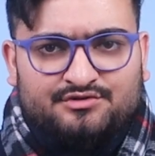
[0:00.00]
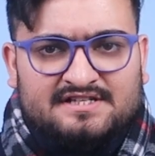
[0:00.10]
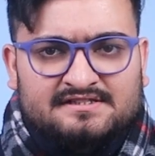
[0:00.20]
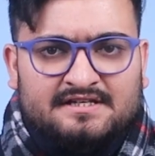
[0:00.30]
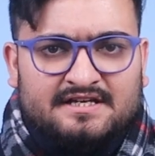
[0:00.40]

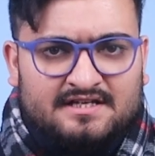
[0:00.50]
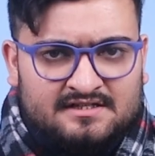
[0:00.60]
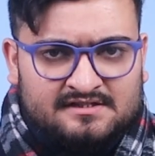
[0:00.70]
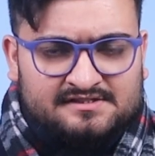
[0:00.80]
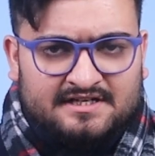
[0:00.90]
recent
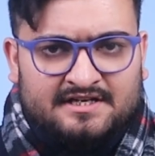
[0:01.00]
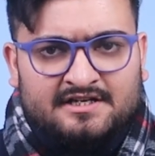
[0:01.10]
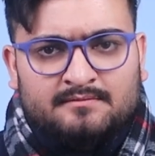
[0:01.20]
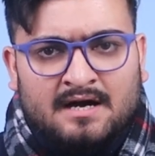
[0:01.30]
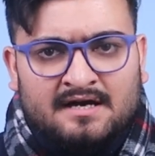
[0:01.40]
years,
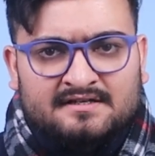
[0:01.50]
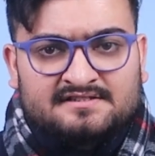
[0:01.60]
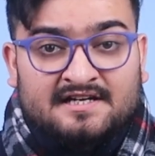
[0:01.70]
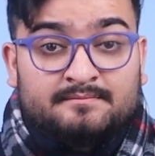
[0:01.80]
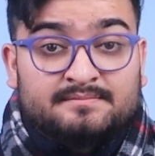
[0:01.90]
Indian
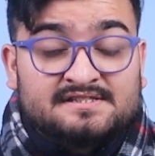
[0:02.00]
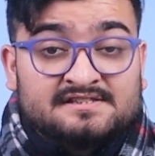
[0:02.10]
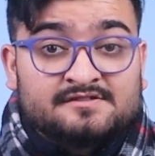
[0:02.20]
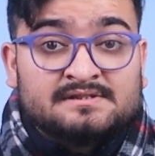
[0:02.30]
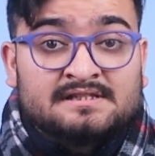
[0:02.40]
markets and
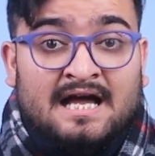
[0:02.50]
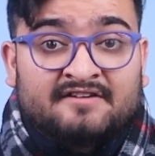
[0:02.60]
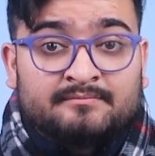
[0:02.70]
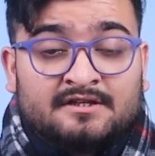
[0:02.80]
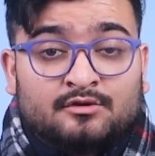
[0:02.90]
businessmen
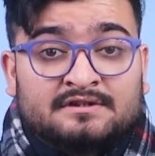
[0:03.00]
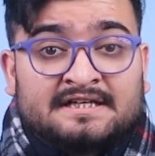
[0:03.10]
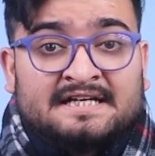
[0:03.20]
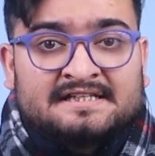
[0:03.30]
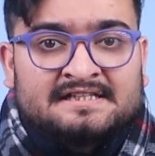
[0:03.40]
have been on
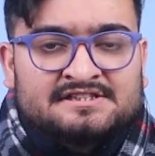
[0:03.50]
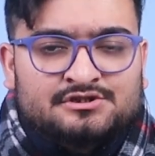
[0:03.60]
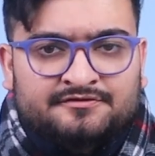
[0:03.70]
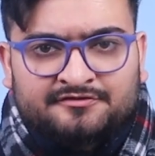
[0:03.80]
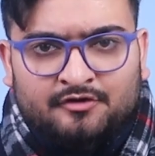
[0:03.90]
the hit
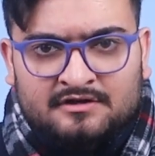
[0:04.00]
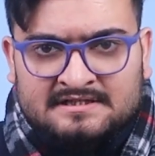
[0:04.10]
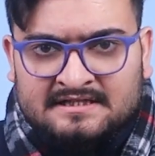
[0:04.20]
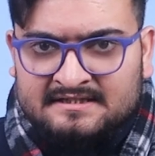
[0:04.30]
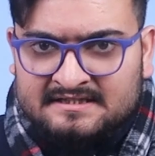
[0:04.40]
list of
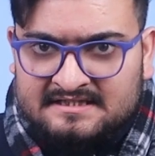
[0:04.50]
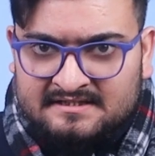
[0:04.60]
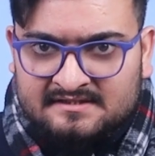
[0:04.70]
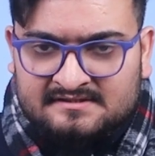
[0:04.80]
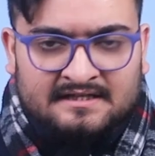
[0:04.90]
foreign
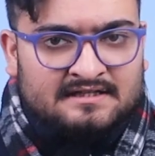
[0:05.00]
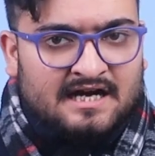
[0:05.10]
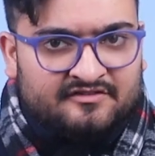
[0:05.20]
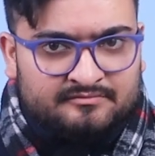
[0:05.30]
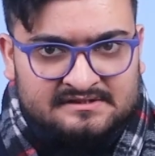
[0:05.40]
entities and
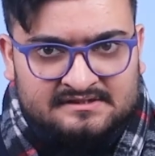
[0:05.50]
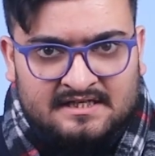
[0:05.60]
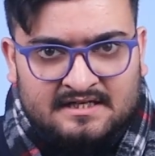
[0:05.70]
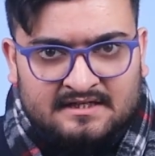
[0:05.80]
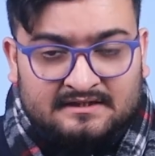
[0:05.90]
governments.
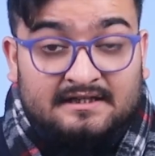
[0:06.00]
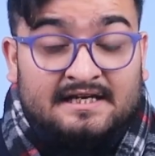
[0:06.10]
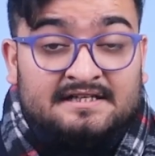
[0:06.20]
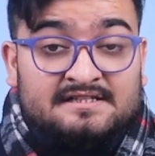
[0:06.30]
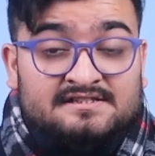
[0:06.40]
The
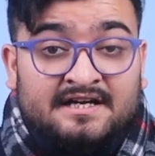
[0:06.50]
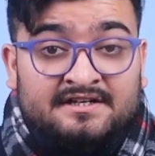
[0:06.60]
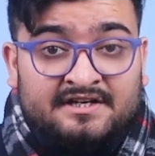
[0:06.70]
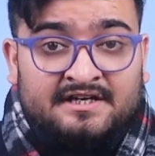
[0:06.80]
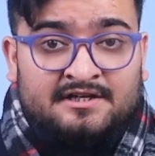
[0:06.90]
latest
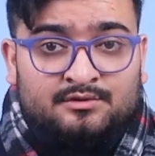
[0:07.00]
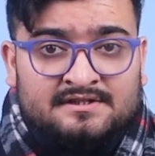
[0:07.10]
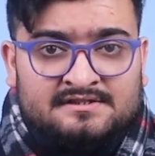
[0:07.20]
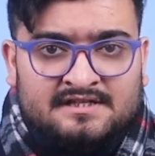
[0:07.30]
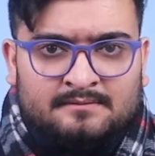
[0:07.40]
entry to
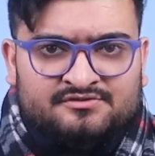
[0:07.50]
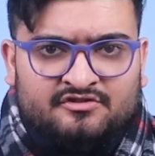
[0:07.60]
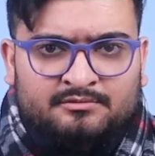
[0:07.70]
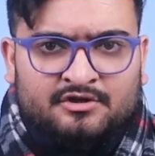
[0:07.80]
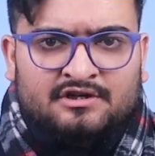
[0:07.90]
this comes
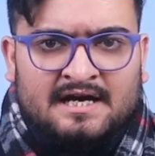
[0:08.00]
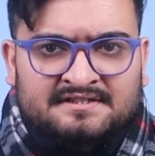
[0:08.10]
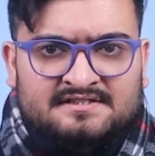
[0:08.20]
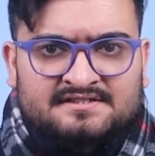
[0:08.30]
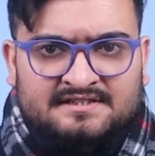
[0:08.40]
from the
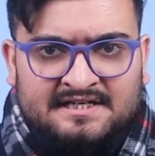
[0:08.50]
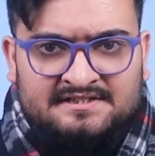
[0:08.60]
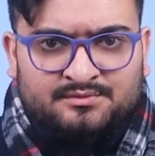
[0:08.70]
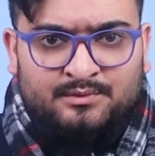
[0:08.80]
United States,